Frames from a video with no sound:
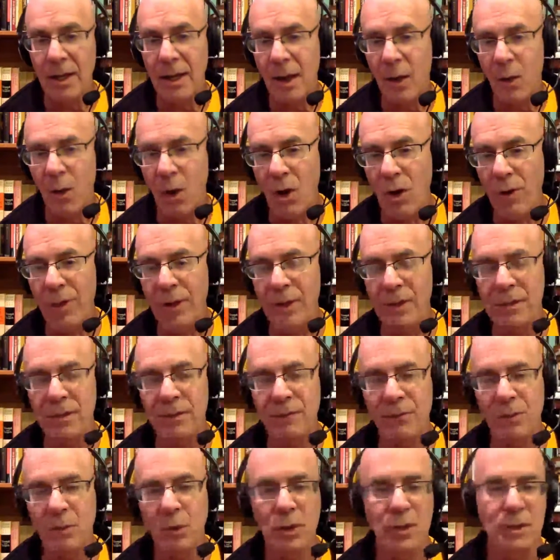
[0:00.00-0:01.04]
Now, all this,
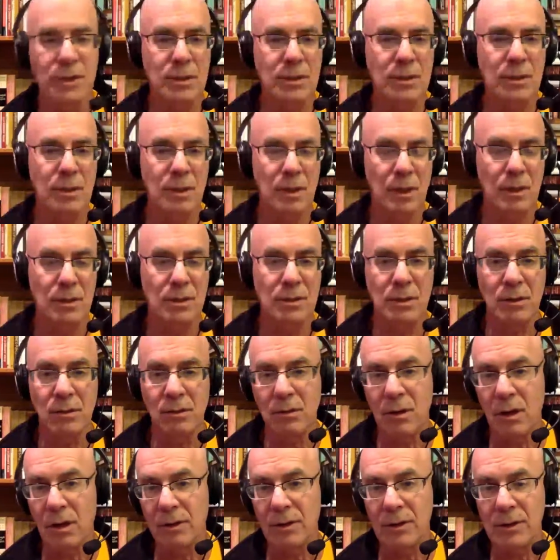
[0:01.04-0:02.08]
of course, as you
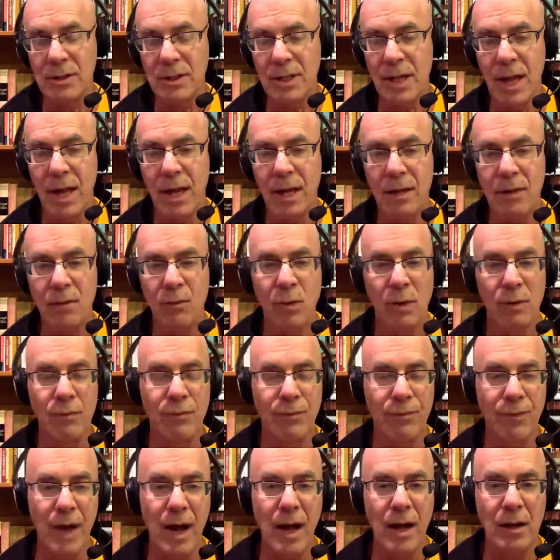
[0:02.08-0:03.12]
understand, when
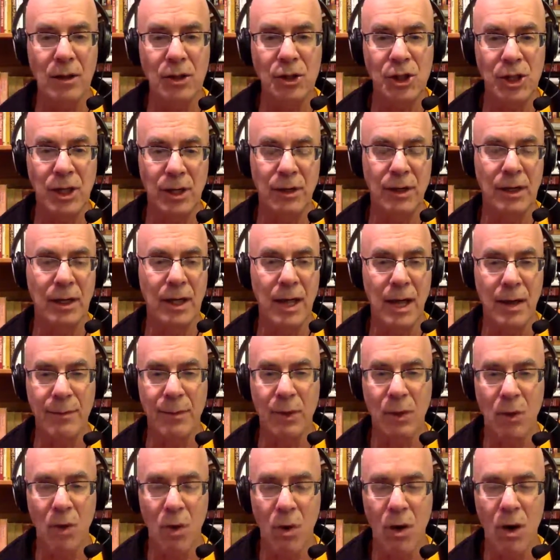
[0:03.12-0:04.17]
file sharing
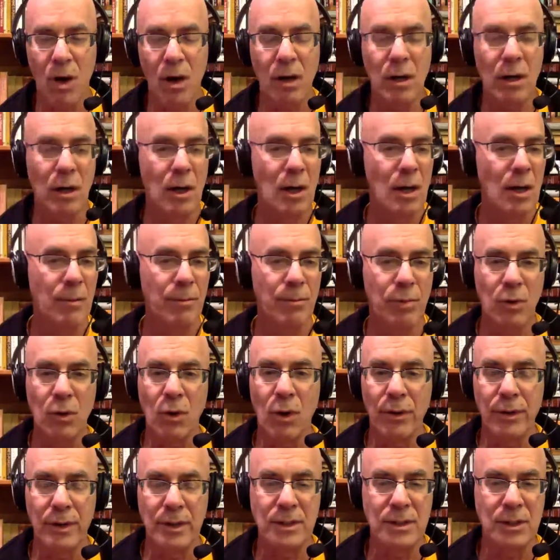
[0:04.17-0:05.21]
came along, put
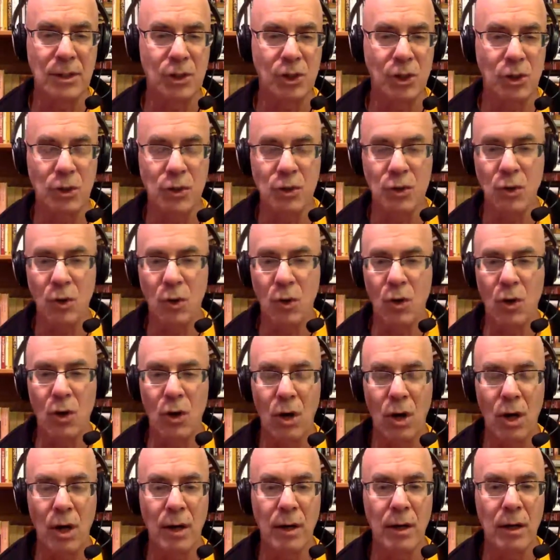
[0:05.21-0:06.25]
all these issues
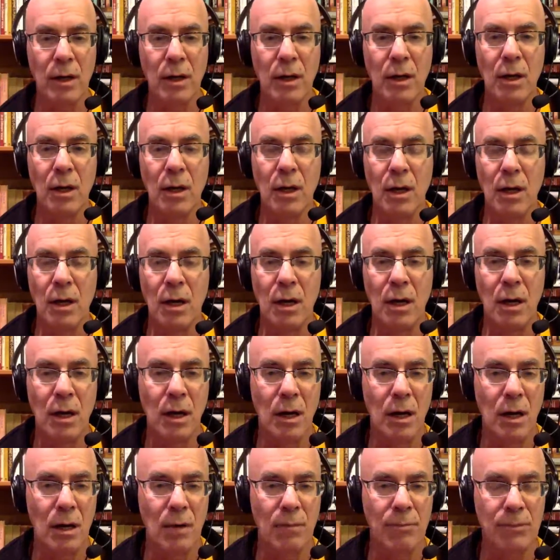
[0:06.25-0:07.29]
on
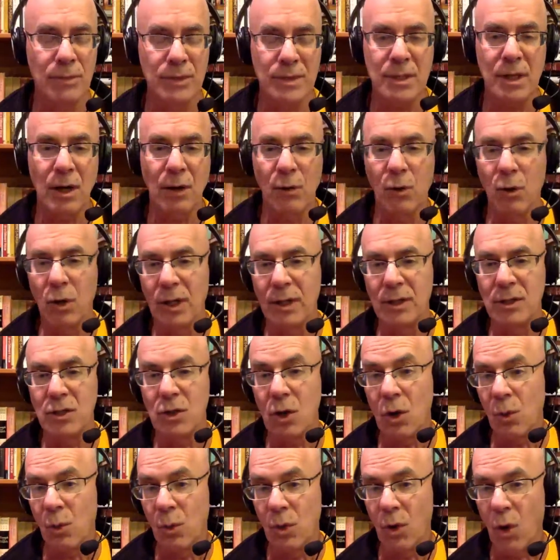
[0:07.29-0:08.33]

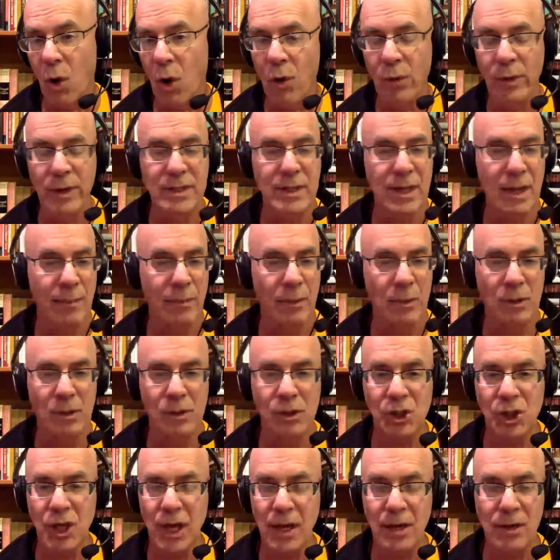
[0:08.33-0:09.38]
steroids. We were always able to
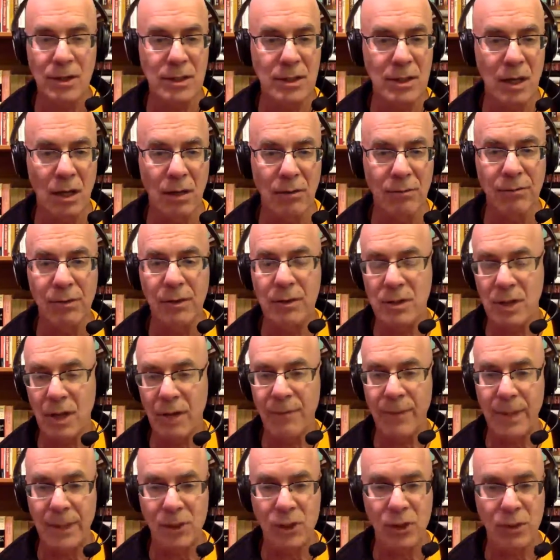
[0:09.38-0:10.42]
share stuff, as
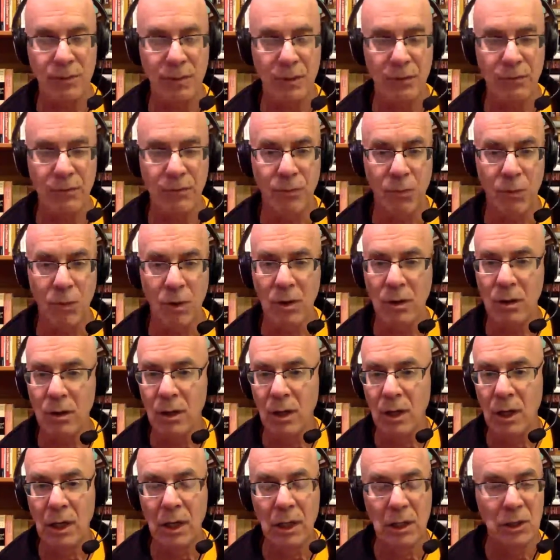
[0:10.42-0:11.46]
I mentioned before.
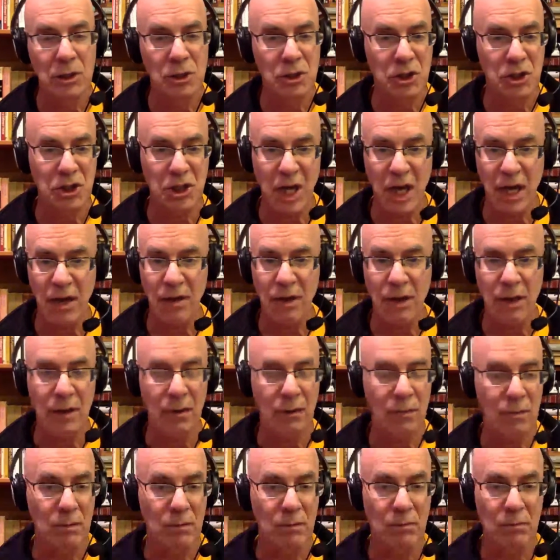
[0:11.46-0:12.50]

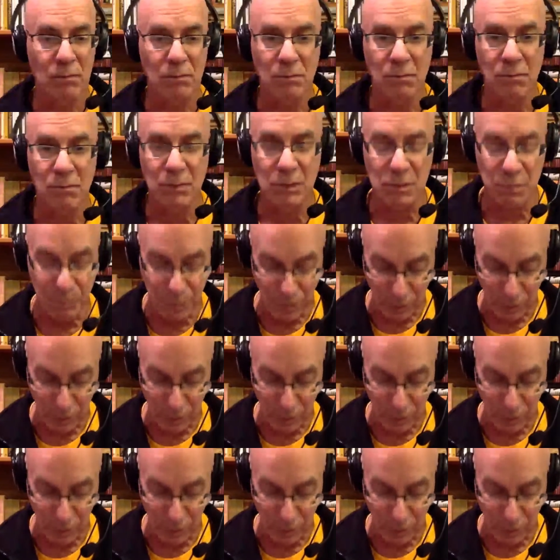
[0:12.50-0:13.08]
Sharing was